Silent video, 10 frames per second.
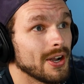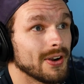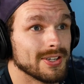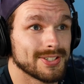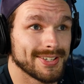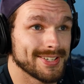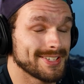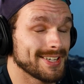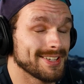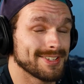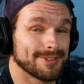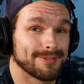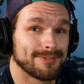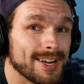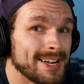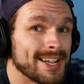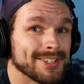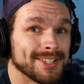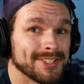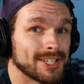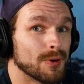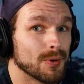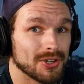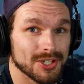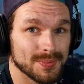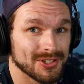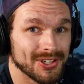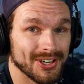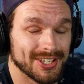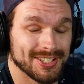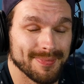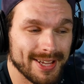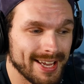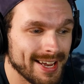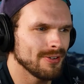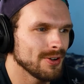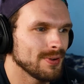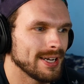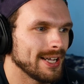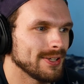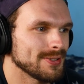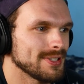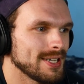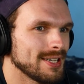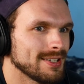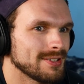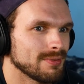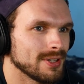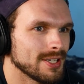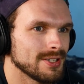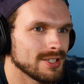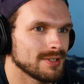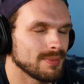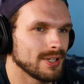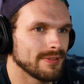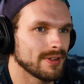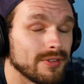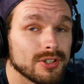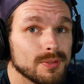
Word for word: All right, just gotta say this right now sounds like a worship song to me. I don't know what Halocene's religious belief, if they're